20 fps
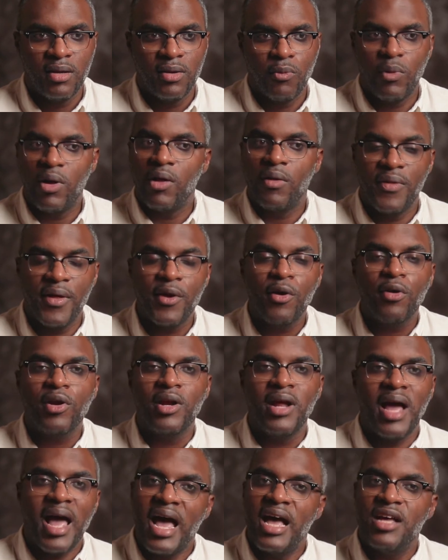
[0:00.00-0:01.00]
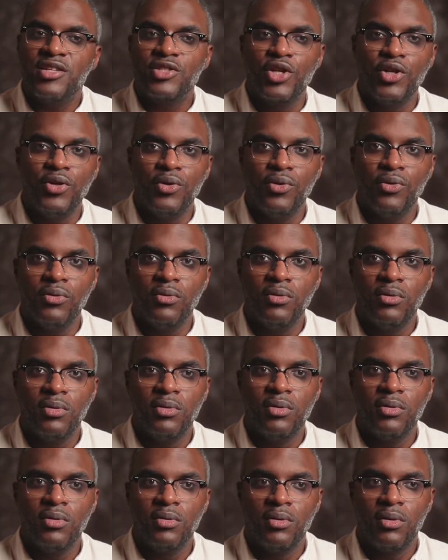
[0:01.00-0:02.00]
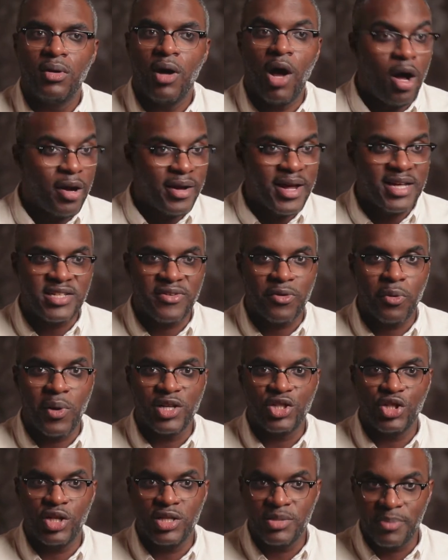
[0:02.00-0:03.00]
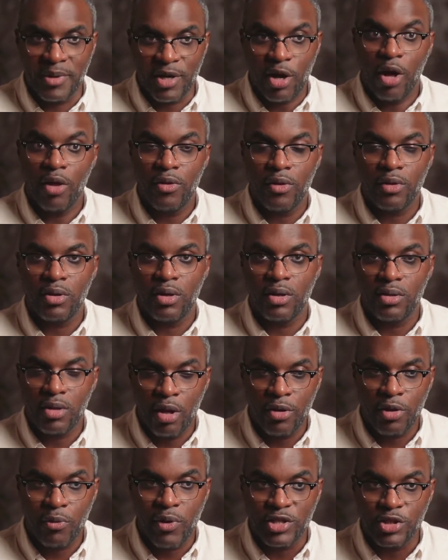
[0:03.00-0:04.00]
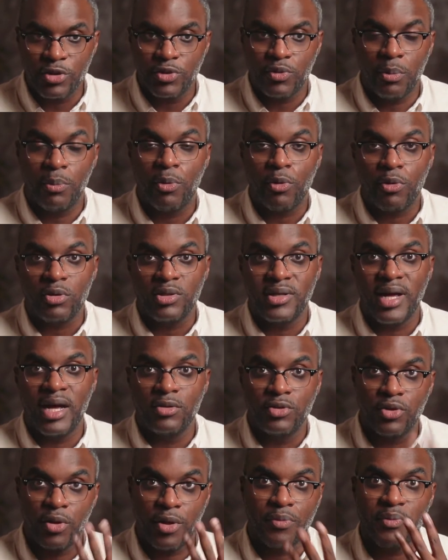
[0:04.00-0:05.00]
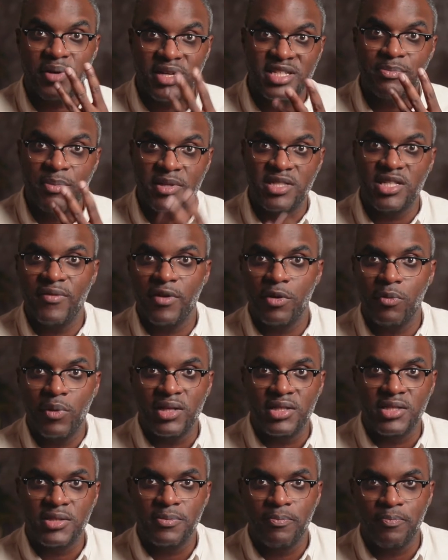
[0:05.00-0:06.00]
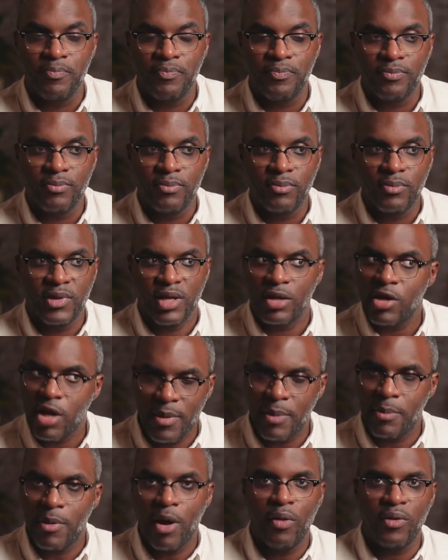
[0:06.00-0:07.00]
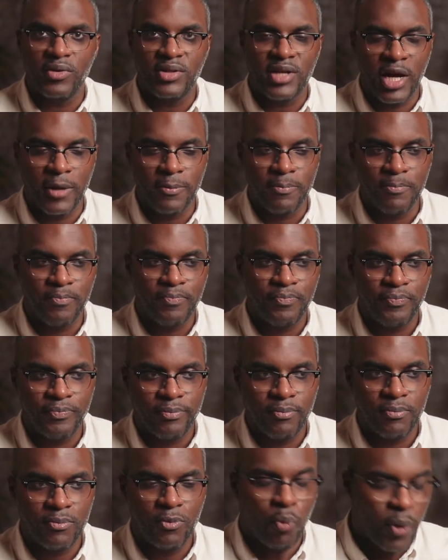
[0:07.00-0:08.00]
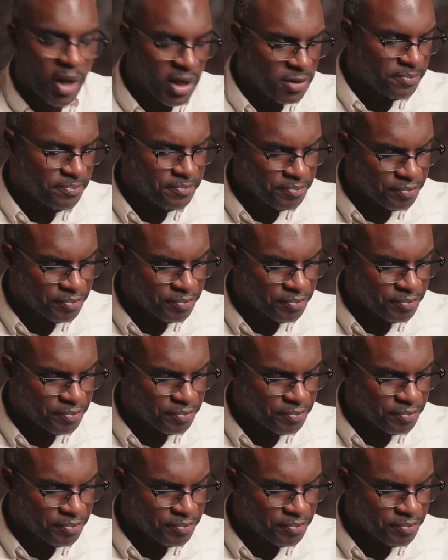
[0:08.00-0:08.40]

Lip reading: Well, they're going to ask you all kinds of questions, but all the questions will boil down to three specific ones. They'll come up all the time. One,